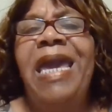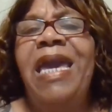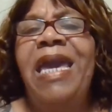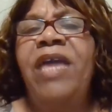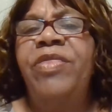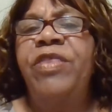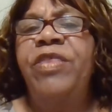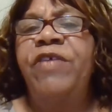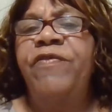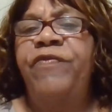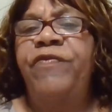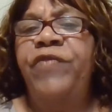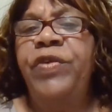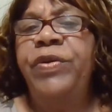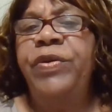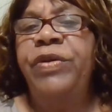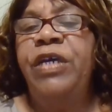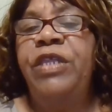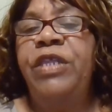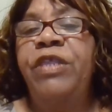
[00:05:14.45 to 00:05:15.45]
In the,
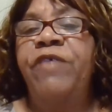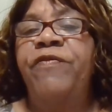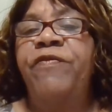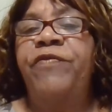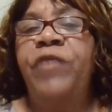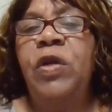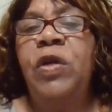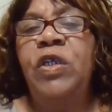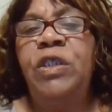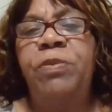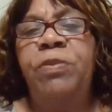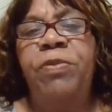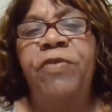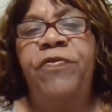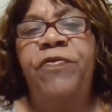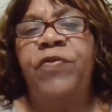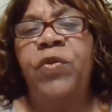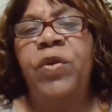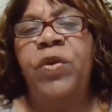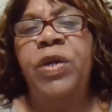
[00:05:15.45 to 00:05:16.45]
ver- in the verse
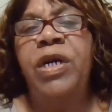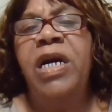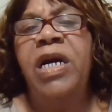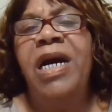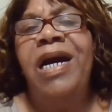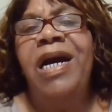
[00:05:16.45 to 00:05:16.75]
before